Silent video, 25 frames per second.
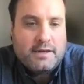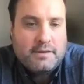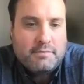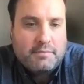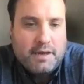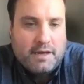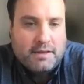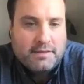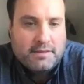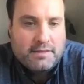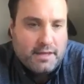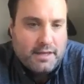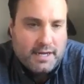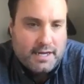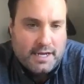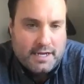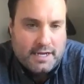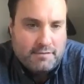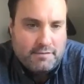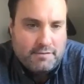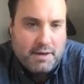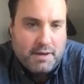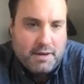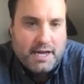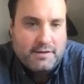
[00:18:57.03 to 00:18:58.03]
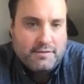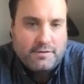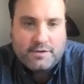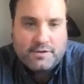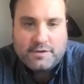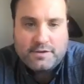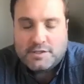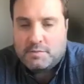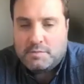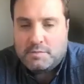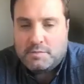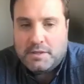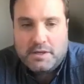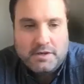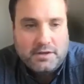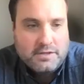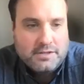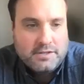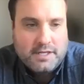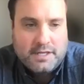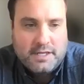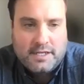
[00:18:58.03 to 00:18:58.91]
about the kind of buy versus build.